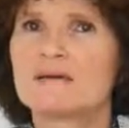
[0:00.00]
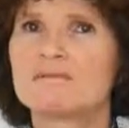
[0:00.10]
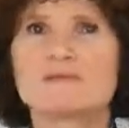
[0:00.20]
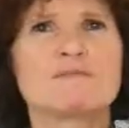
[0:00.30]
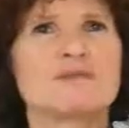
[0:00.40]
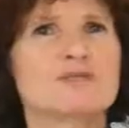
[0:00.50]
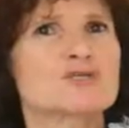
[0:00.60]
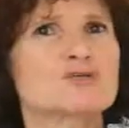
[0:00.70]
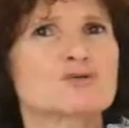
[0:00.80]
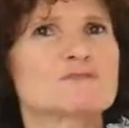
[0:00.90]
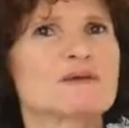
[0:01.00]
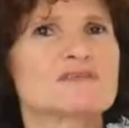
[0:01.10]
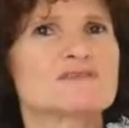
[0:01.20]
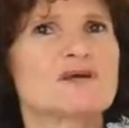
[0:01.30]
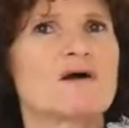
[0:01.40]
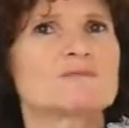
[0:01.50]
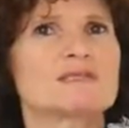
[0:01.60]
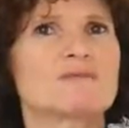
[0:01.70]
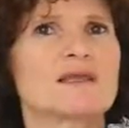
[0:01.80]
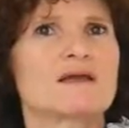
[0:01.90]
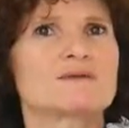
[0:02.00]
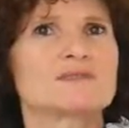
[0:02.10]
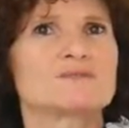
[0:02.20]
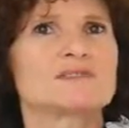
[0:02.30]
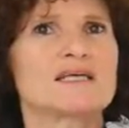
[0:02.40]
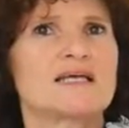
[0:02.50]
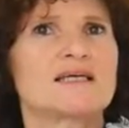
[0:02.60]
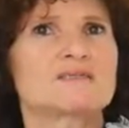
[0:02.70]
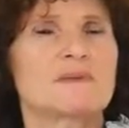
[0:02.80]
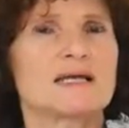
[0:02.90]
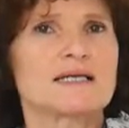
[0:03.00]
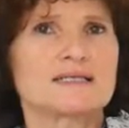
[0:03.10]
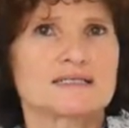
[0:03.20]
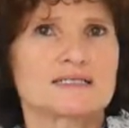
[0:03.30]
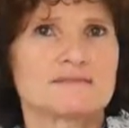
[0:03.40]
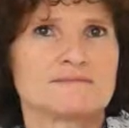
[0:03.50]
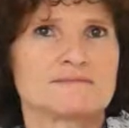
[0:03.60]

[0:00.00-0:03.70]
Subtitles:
but then within a short space of time something else would take its place?